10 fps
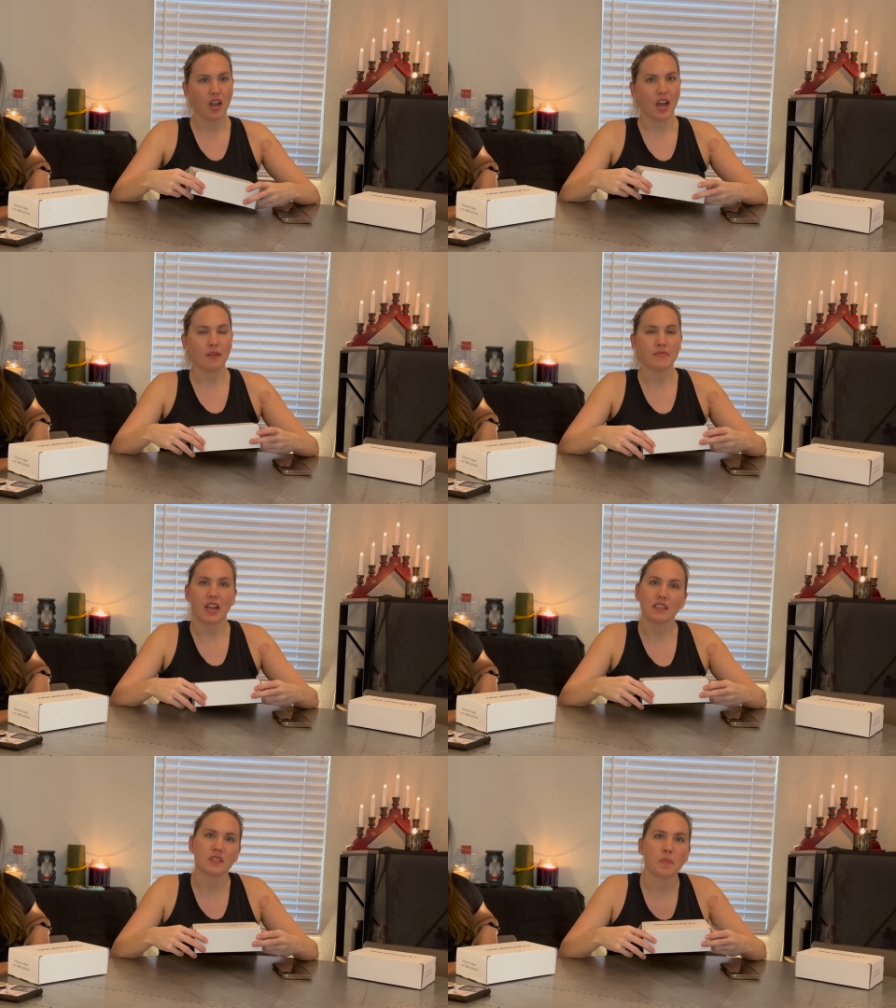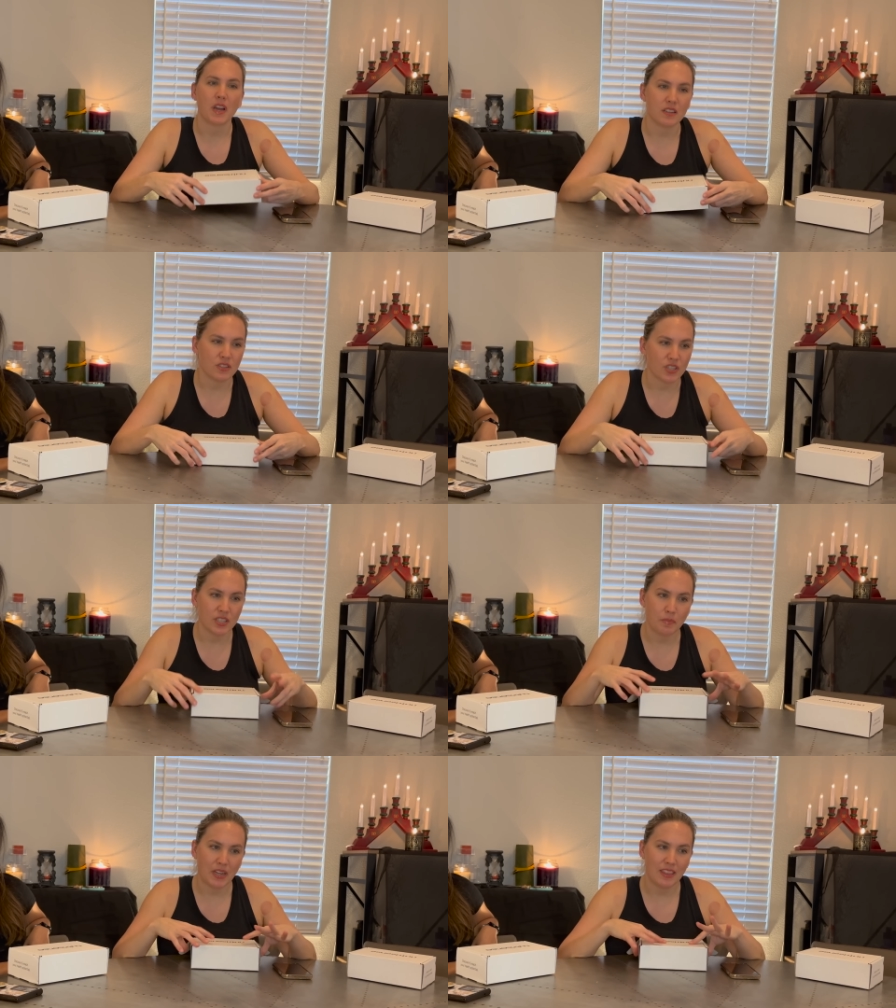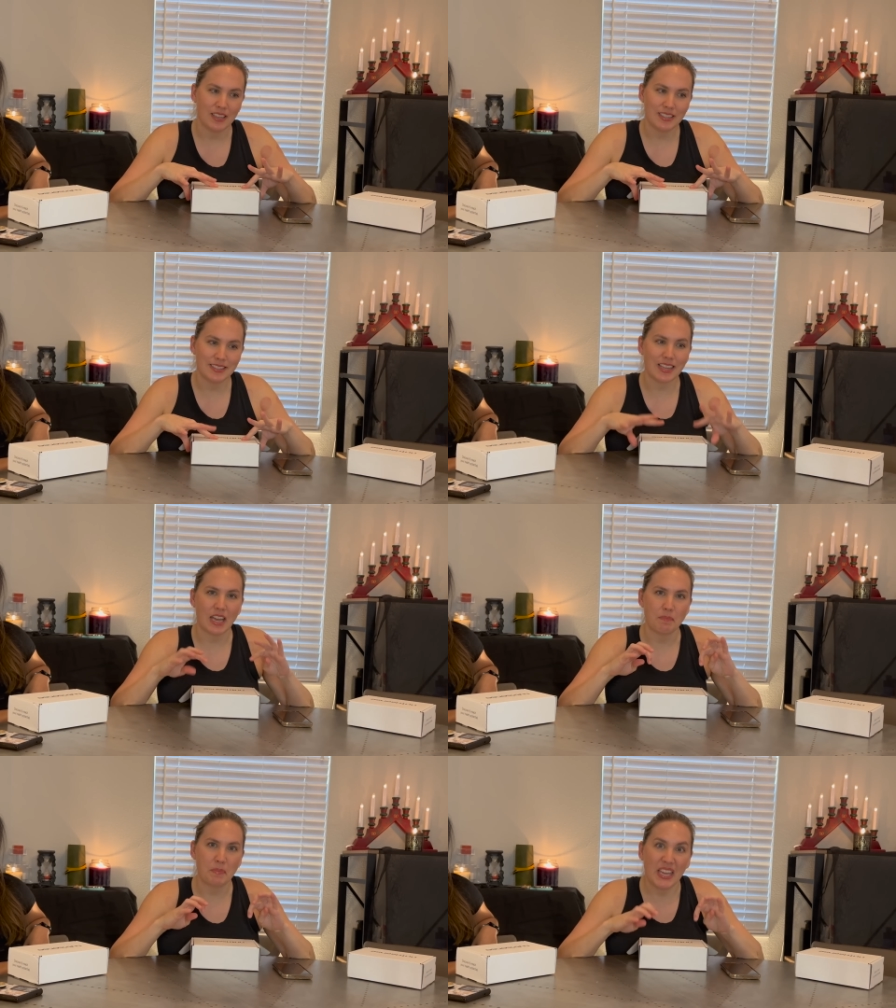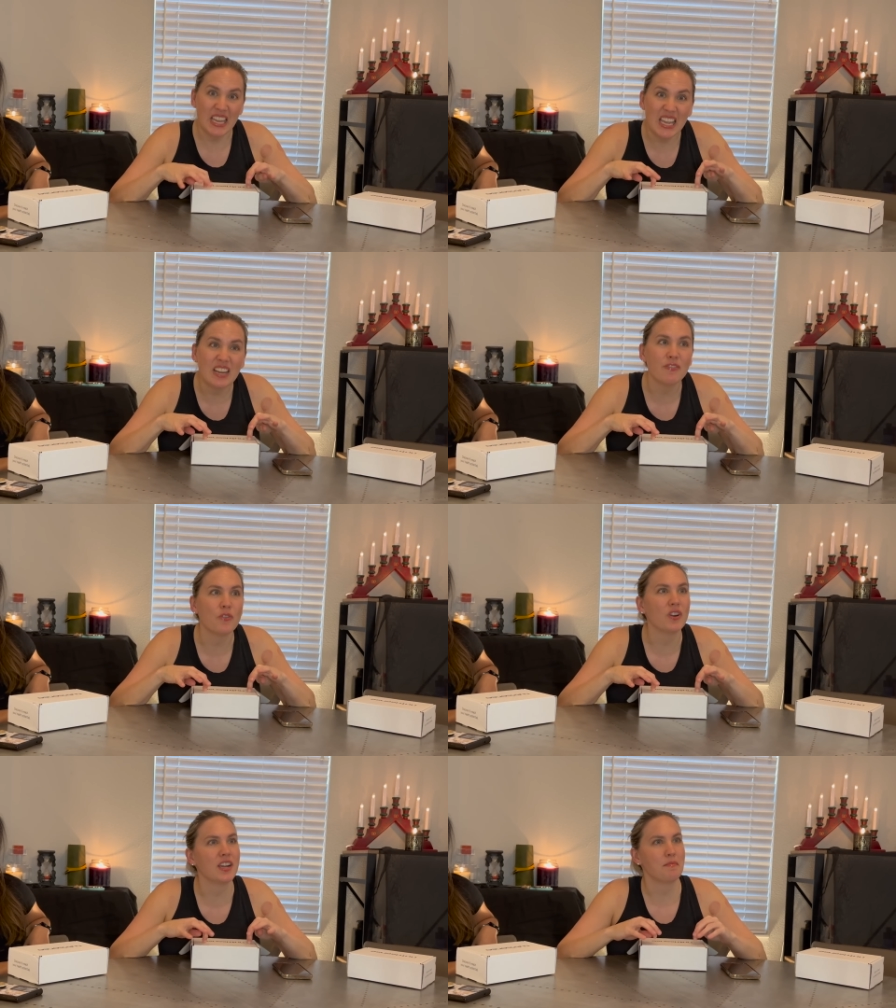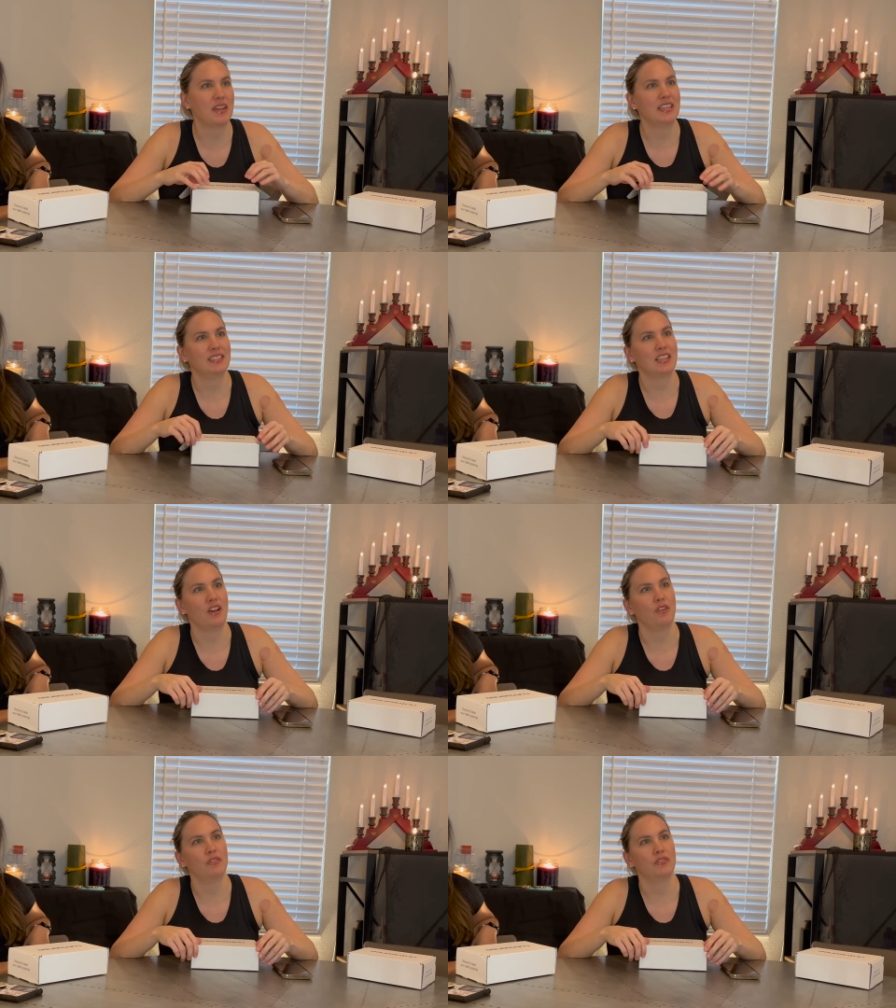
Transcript: I'm not sponsored by this. I paid for it myself.